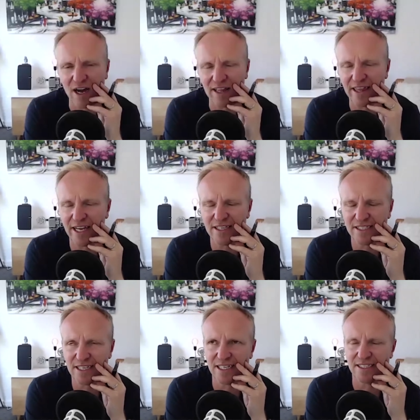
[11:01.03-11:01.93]
I think
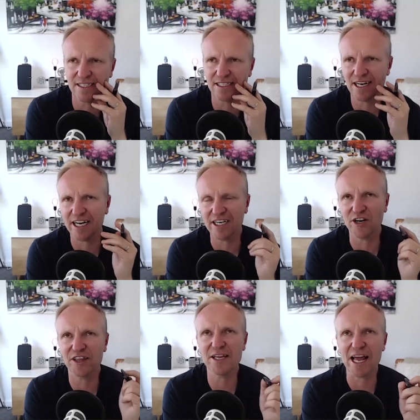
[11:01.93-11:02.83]
it's it's stunning. You know,
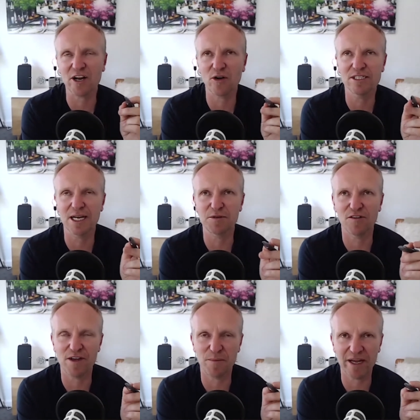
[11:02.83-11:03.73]
think of that concept of
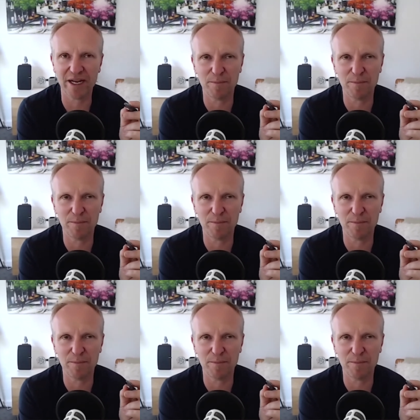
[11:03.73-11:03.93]
there being a